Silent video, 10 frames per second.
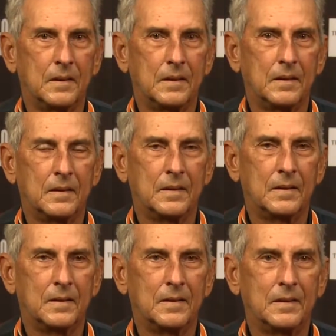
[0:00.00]

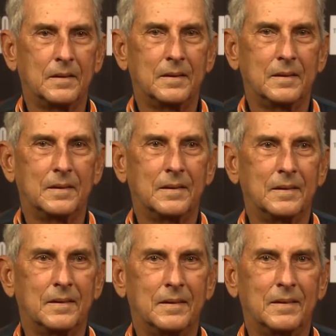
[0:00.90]

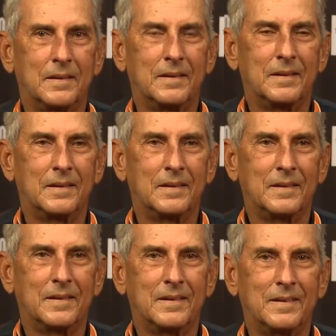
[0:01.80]

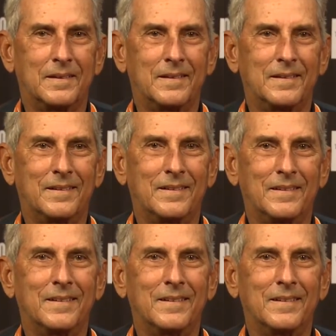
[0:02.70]
(not speaking)